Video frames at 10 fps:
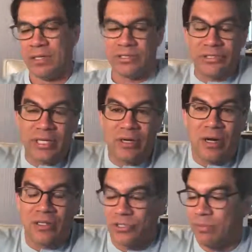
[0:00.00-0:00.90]
It's just like
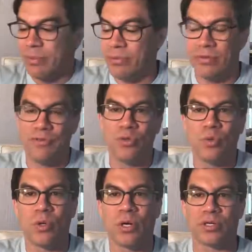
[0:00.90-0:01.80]
college. Some people don't even do
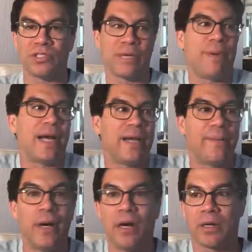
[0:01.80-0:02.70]
the work. It's like buying a
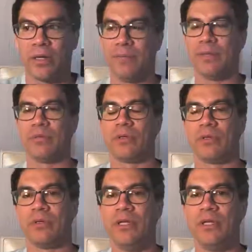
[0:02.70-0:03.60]
book. People
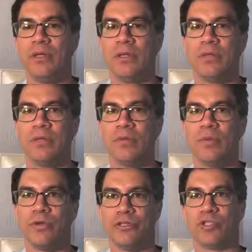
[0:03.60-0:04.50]
go,
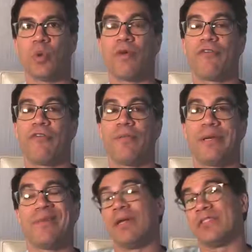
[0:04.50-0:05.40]
well, does this work for
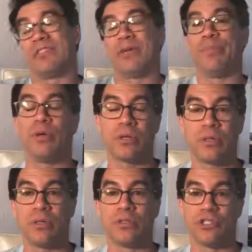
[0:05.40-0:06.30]
everybody? I'm like, does
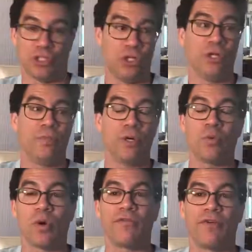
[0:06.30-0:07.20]
a good
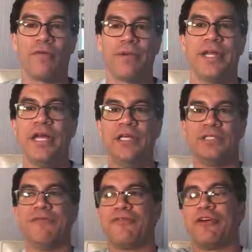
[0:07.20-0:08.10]
book work for everybody?
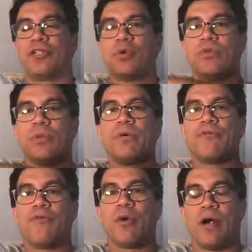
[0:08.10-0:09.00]
Tim Ferriss wrote the
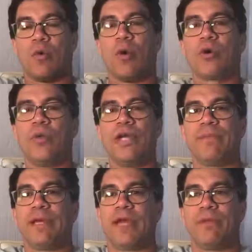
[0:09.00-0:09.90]
book 4 Hour Work
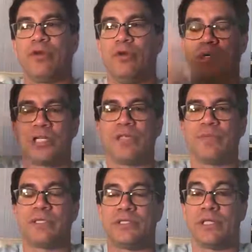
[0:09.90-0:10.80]
Week, became a New York Times
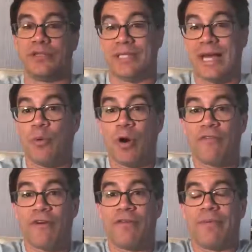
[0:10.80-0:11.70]
bestseller. Did that
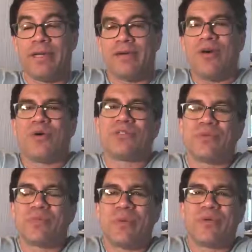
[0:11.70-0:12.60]
work for everybody? No, because
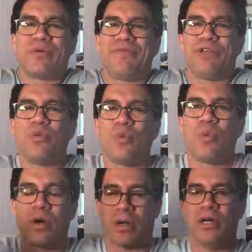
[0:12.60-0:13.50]
most people don't even do the
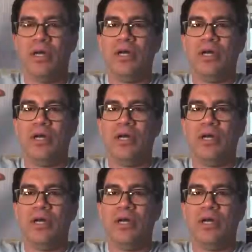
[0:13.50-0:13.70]
work.